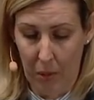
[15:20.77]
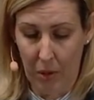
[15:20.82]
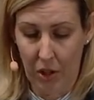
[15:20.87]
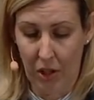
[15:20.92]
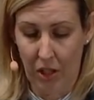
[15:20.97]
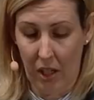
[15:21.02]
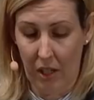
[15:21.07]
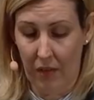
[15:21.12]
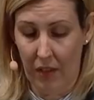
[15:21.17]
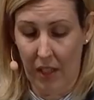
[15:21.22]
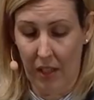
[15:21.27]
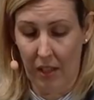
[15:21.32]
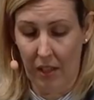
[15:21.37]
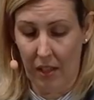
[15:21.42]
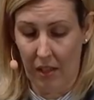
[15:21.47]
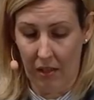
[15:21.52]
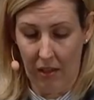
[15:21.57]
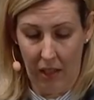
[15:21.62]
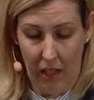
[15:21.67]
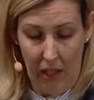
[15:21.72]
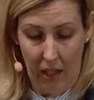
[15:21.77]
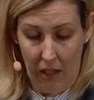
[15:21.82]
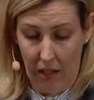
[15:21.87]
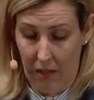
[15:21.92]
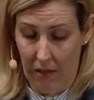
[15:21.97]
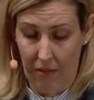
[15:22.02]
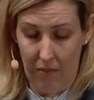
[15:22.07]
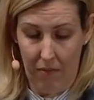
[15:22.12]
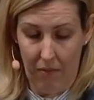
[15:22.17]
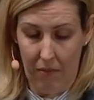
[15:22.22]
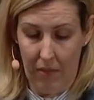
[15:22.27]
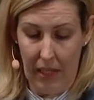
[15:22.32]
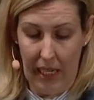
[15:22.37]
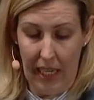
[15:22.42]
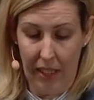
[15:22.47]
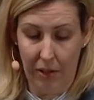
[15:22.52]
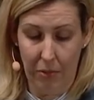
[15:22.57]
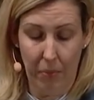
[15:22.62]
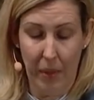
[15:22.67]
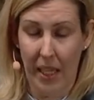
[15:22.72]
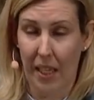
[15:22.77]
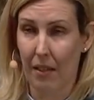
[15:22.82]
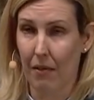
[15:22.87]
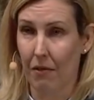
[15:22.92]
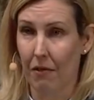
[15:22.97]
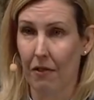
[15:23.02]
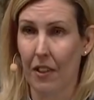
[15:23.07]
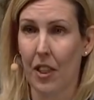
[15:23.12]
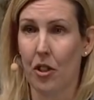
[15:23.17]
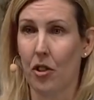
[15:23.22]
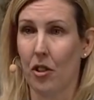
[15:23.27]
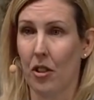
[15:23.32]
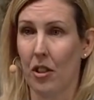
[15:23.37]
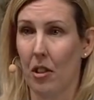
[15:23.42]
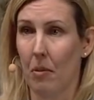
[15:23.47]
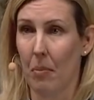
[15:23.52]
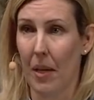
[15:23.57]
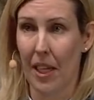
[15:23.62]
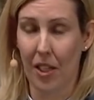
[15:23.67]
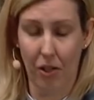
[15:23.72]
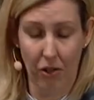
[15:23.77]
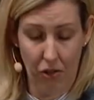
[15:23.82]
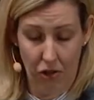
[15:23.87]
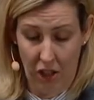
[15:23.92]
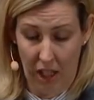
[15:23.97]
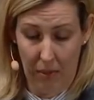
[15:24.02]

We were serving less meat and fish on the menu,